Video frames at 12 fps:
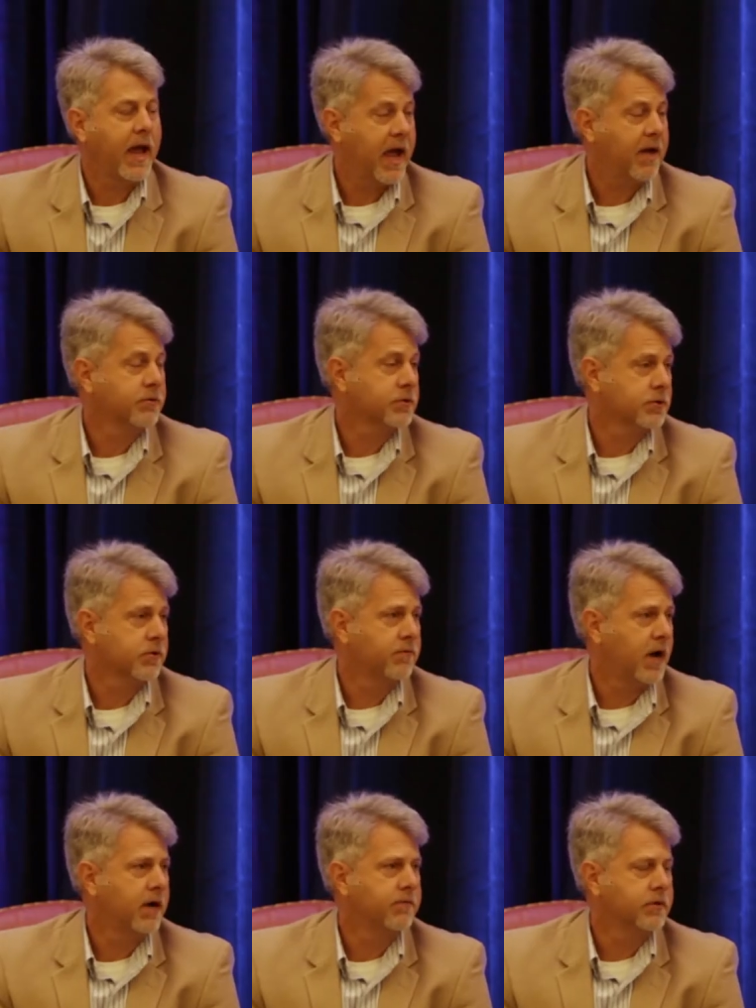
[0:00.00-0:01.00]
have to
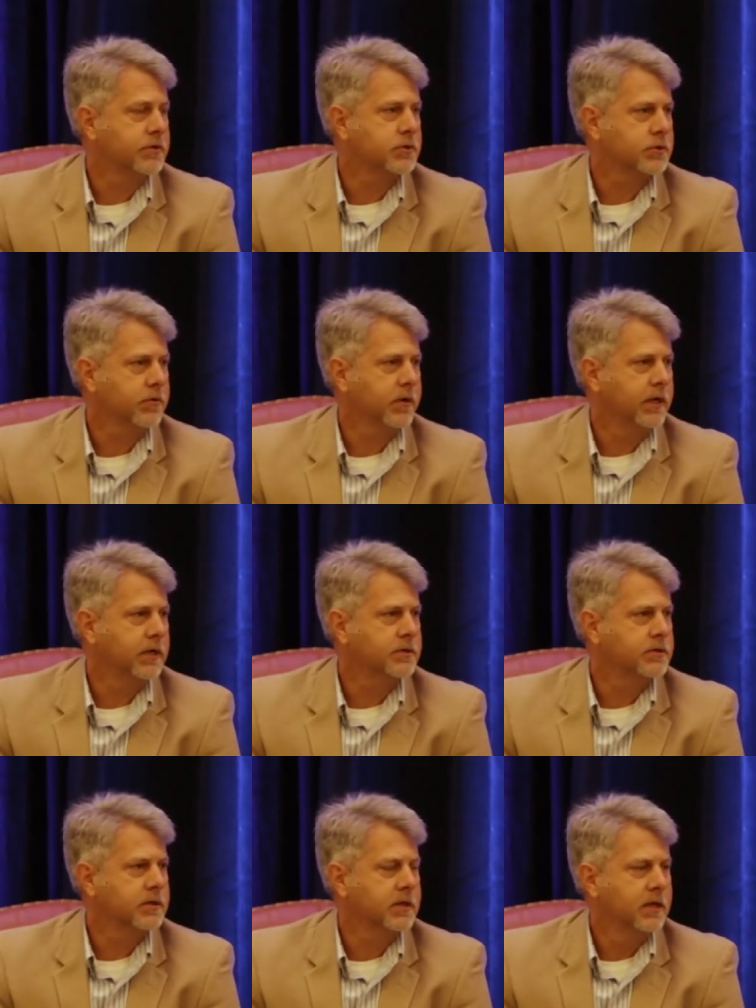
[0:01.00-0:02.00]
survive on the
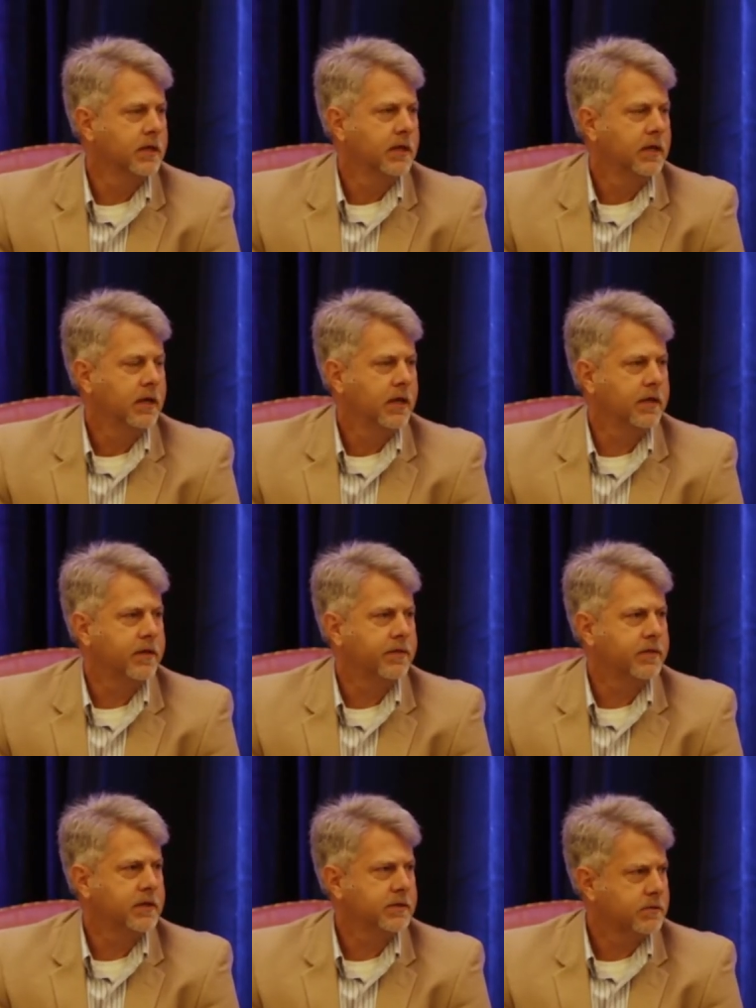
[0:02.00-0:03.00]
streets, and
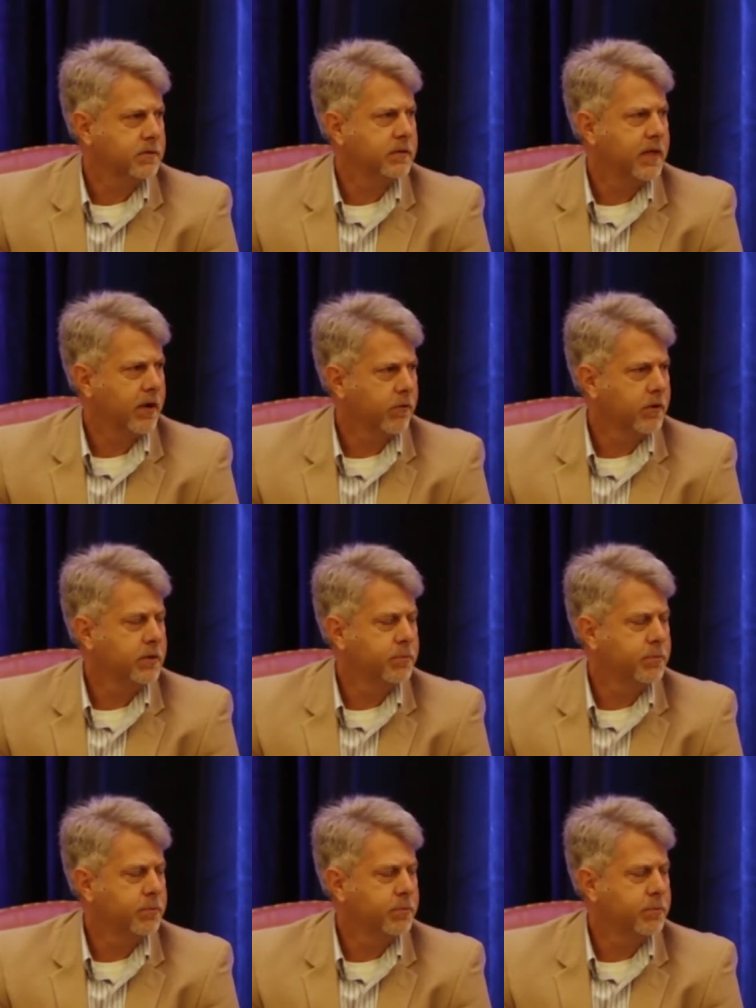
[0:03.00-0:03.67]
that really